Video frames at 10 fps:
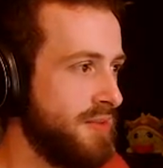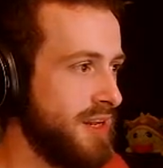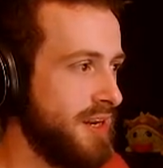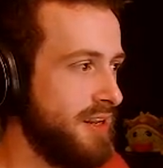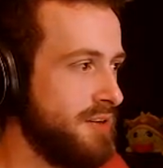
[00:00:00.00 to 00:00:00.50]
telling me
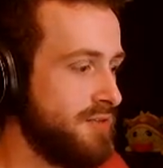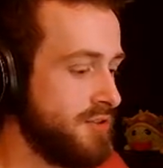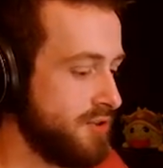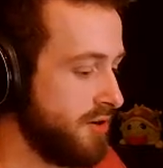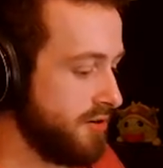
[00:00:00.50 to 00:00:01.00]
that I need to
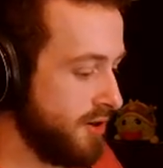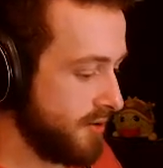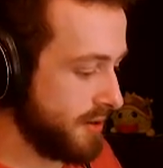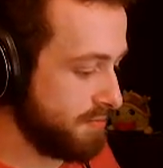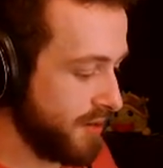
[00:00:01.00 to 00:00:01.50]
restart?
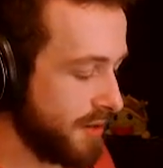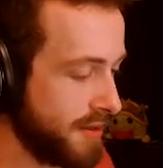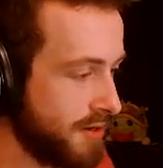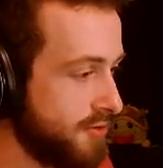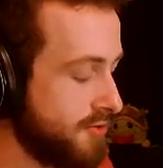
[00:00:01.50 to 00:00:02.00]
No, that, Bob,
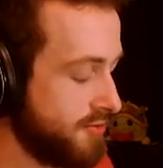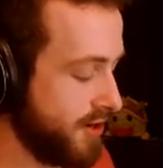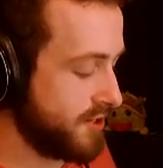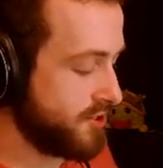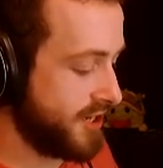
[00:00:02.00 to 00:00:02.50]
that
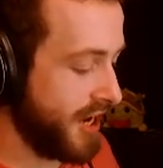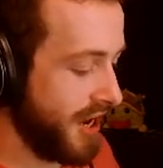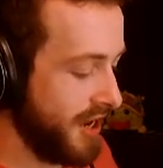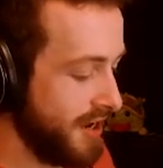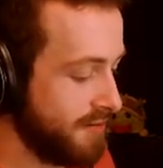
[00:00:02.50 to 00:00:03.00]
crashed. The,
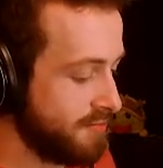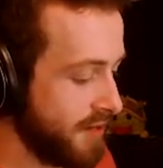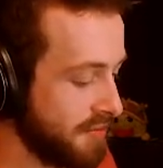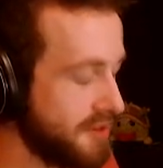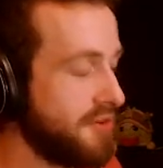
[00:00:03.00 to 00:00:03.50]

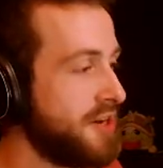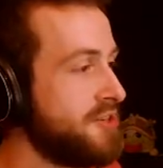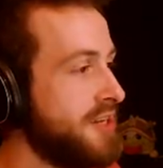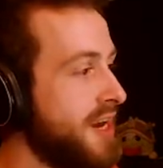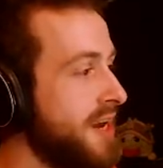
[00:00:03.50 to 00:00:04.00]
Bob, that
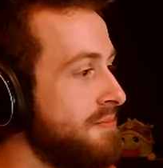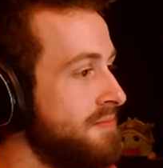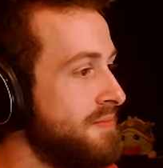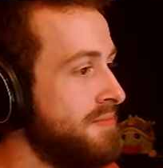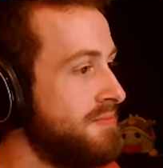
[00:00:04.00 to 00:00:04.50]
crashed the game.
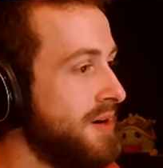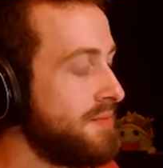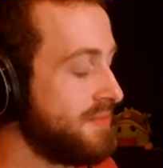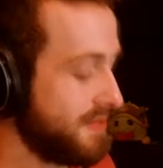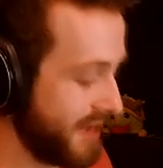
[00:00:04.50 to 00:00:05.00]

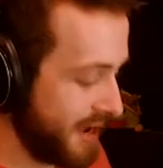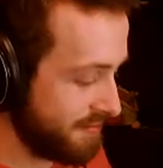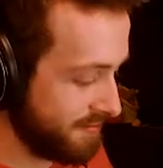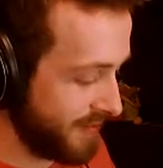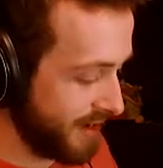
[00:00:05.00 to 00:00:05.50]
Bob,
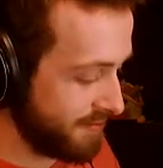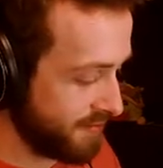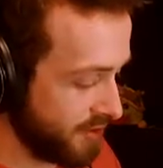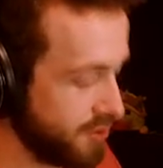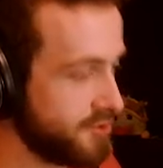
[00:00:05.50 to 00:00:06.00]
M M
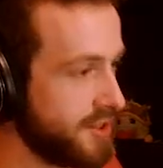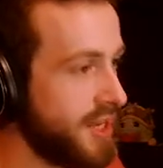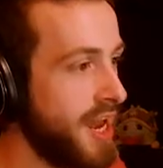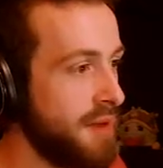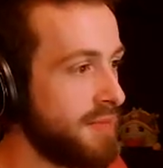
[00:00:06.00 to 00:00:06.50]
closed the
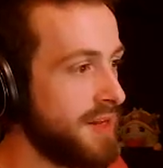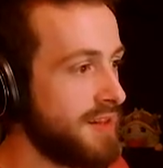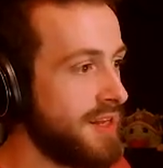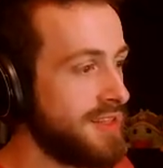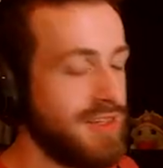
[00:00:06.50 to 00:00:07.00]
game.
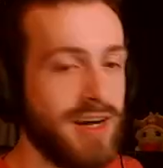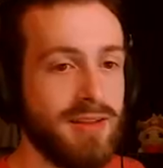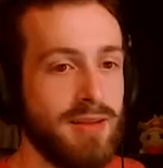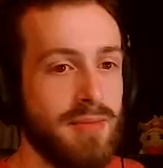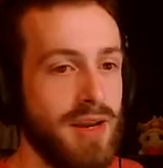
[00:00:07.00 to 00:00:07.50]
That that's
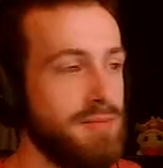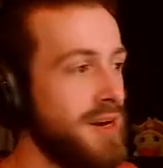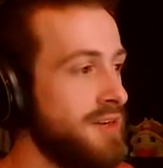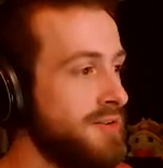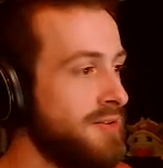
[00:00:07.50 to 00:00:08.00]
not in the main
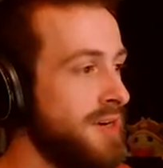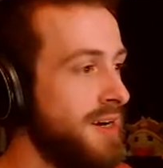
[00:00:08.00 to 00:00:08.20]
menu.